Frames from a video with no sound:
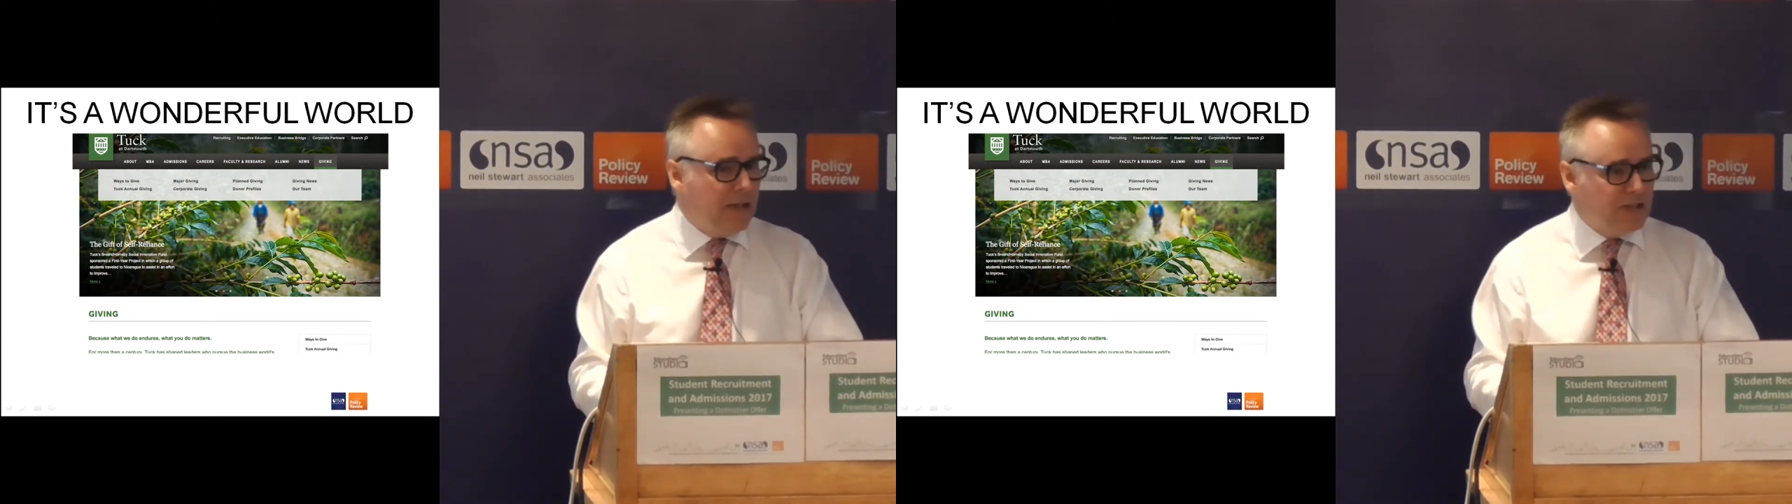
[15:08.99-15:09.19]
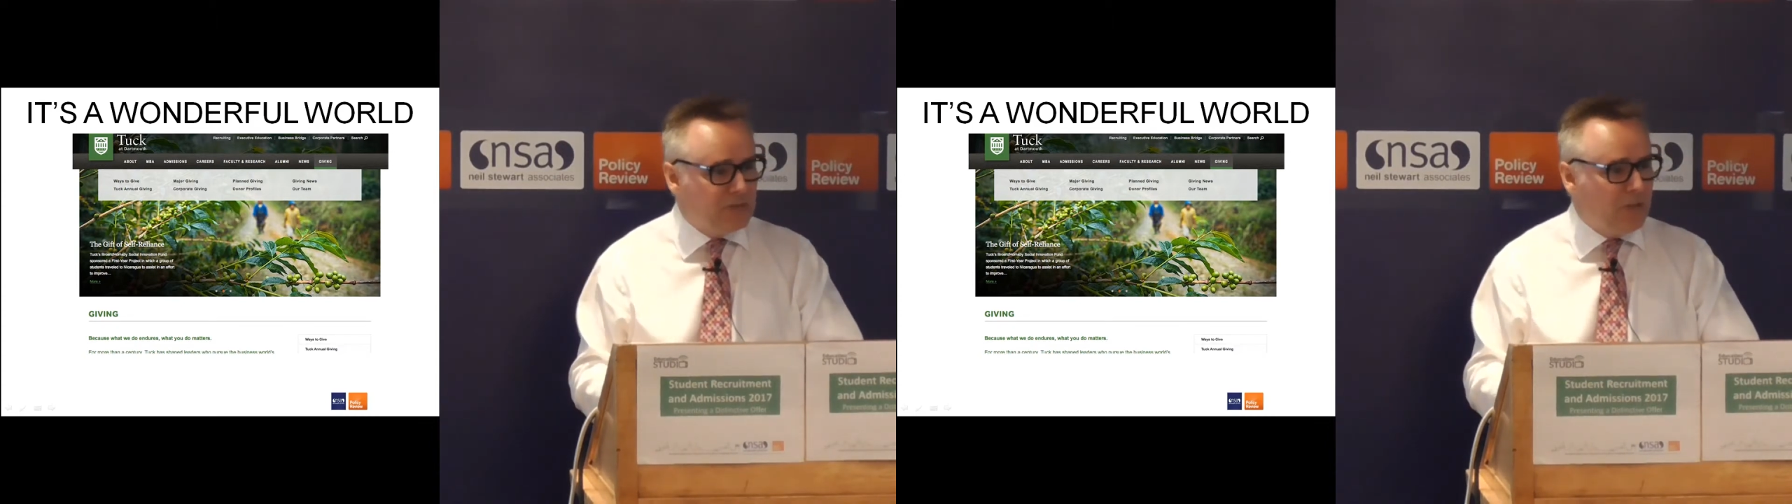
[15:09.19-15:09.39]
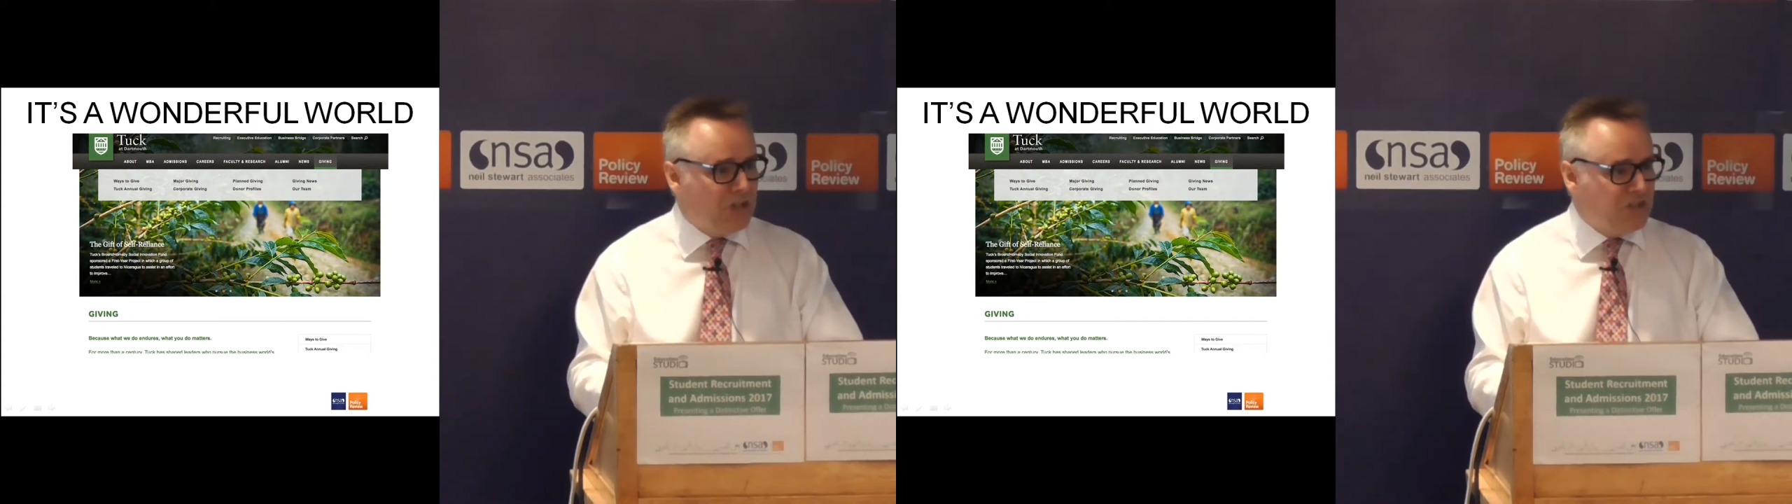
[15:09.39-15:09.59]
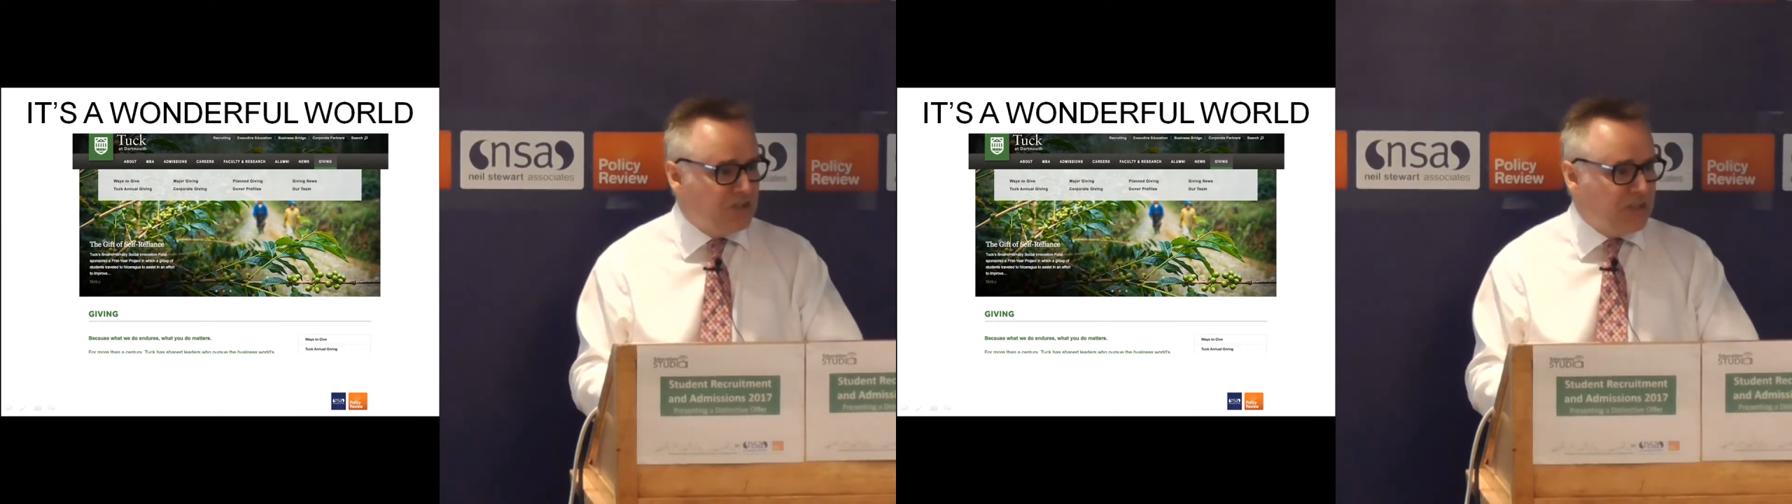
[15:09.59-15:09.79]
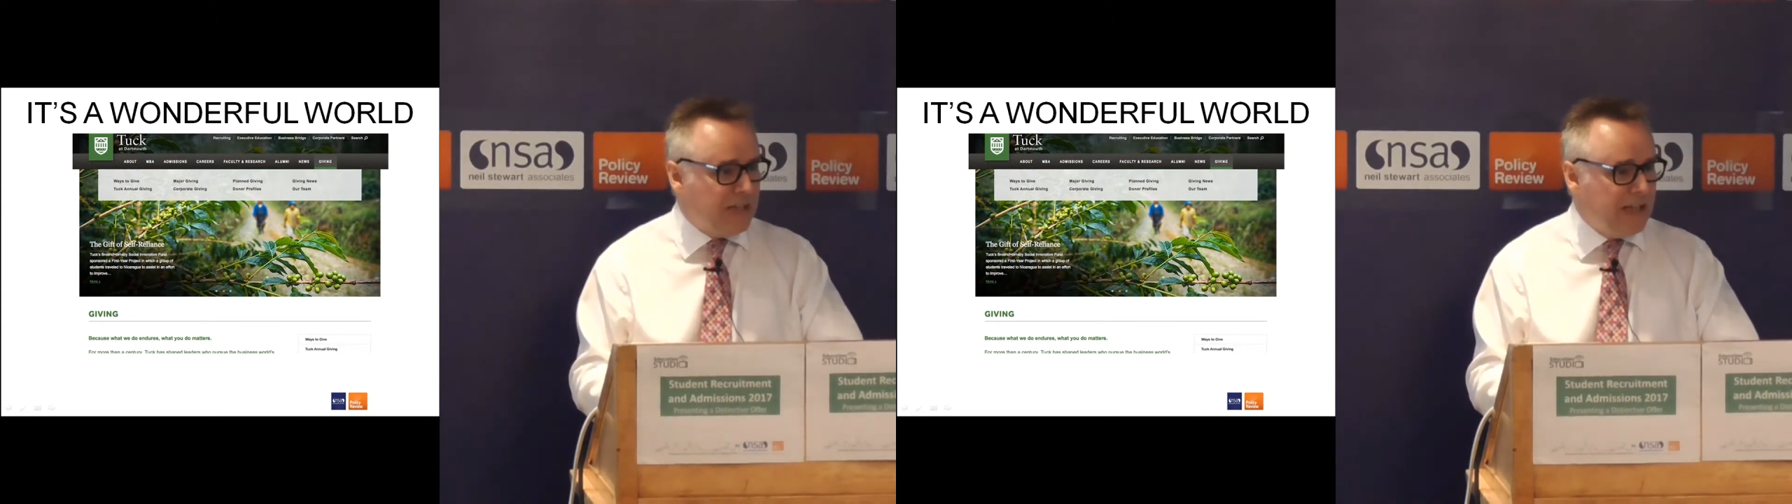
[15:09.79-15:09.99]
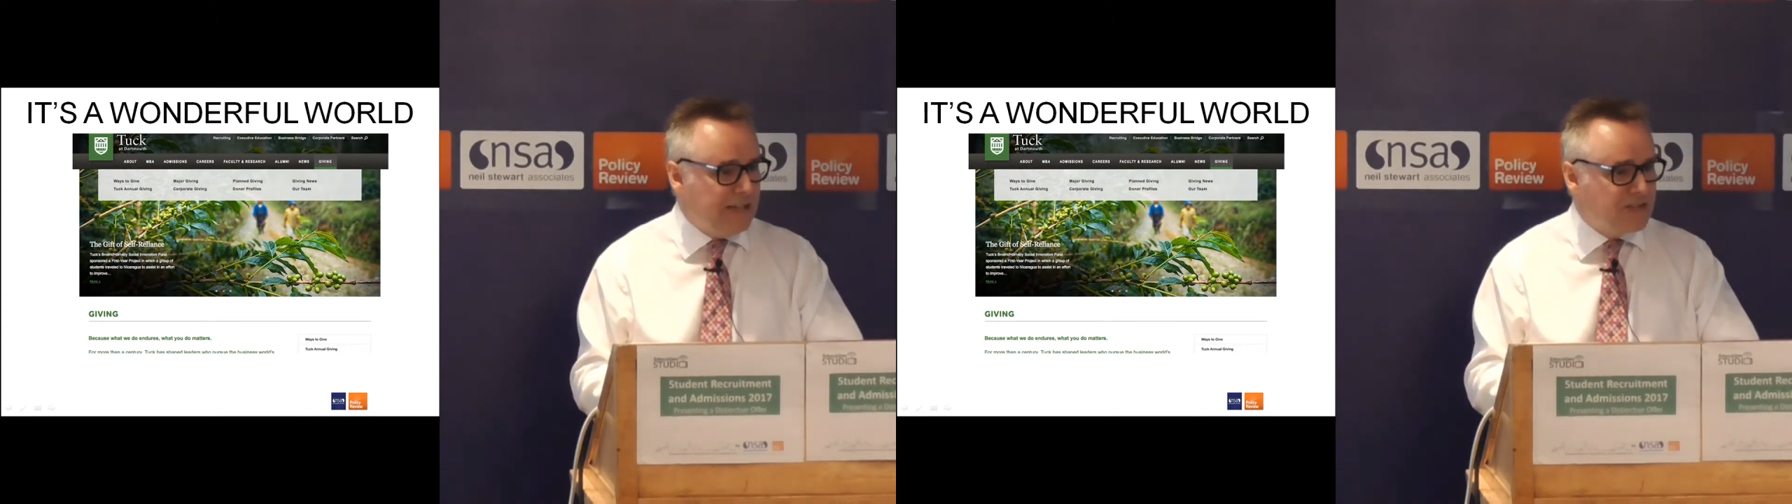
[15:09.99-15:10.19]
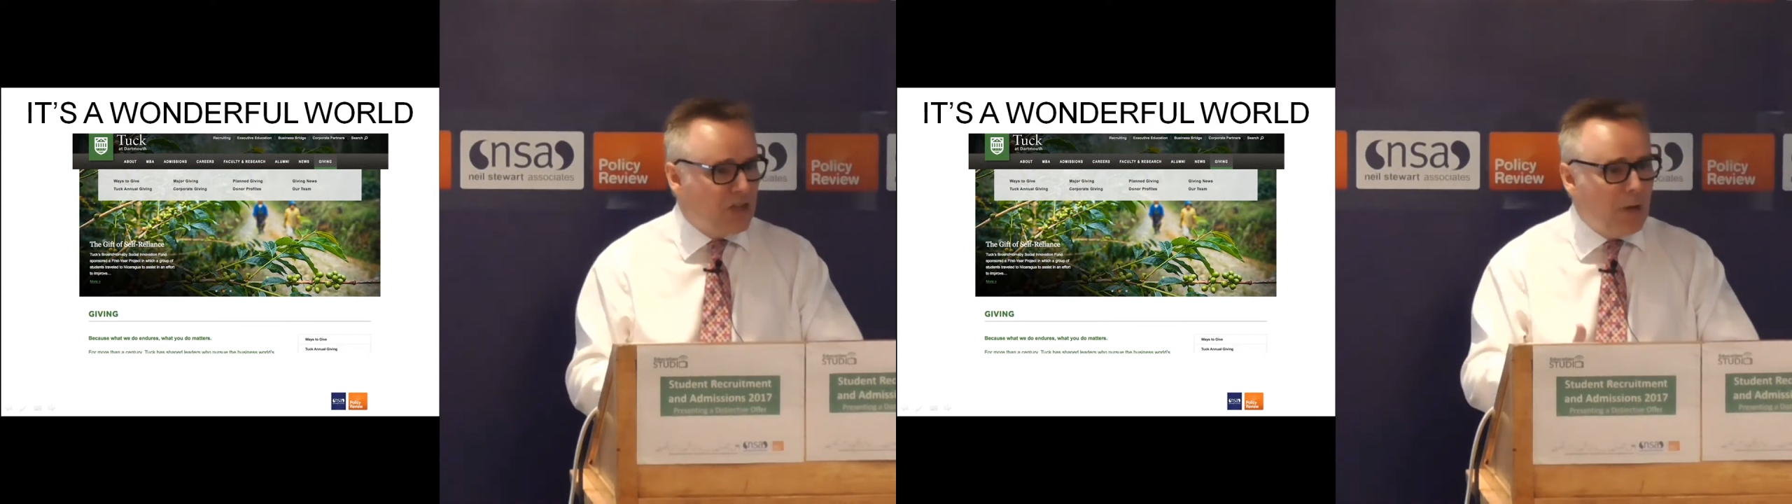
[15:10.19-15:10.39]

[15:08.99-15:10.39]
as much as it is